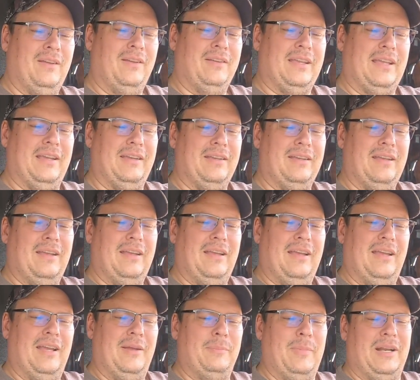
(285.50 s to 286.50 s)
Okay?
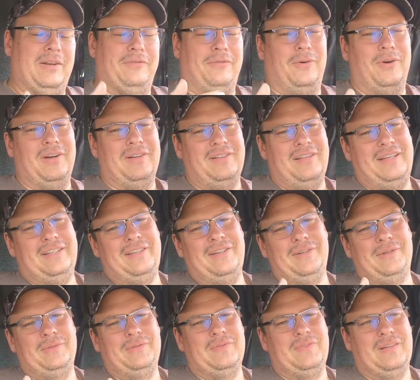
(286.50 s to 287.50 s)
And metaphorically
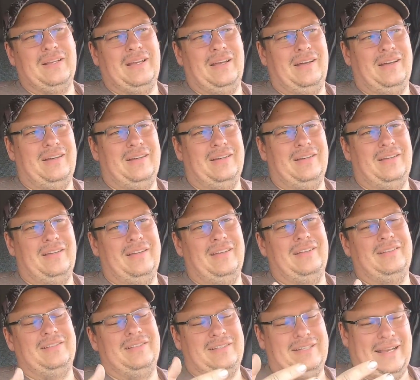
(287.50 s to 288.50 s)
too,
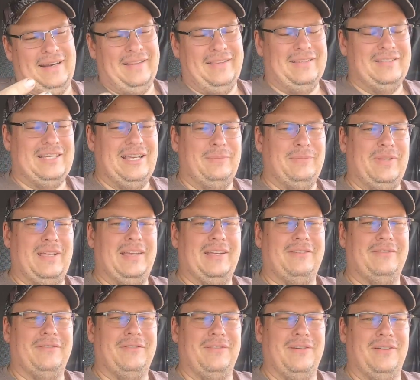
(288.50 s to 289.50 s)
it's kind of the same thing
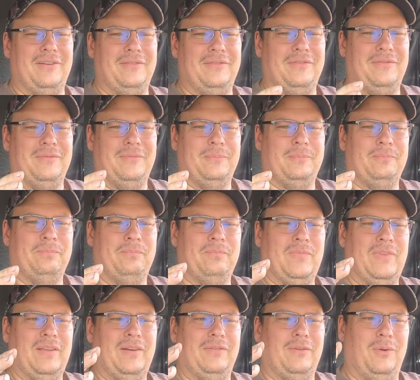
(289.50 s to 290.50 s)
of
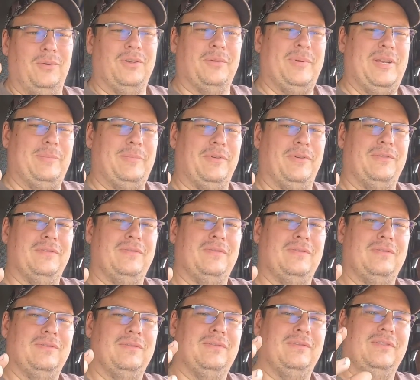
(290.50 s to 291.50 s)
older people
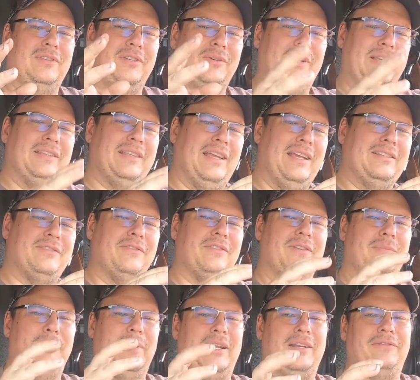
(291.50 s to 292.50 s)
doing things for
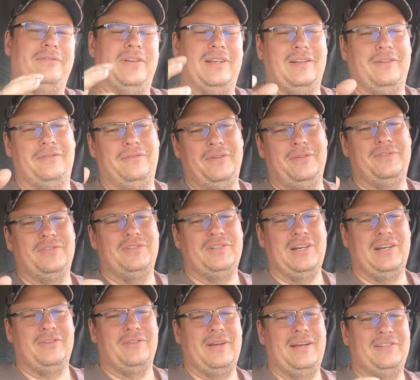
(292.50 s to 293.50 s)
the benefit of future
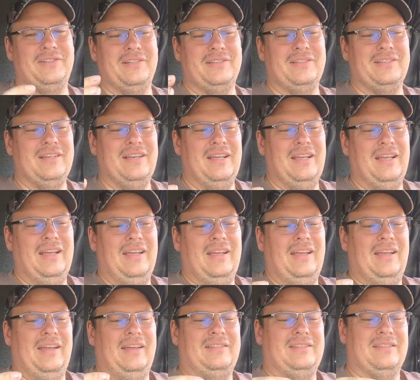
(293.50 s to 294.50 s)
generations.
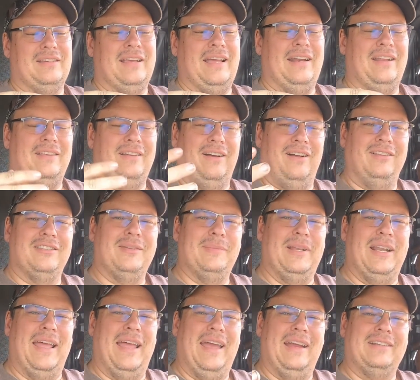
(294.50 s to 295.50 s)
It's kind of the
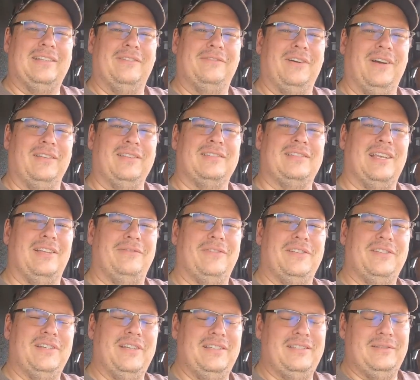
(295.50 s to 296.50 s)
ultimate act of
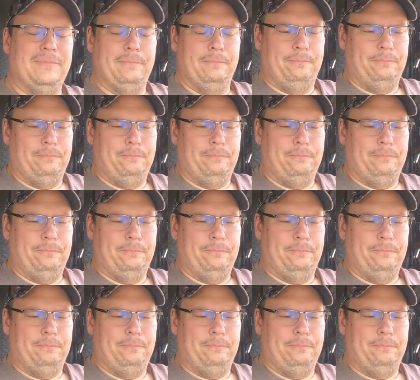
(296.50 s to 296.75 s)
unselfishness.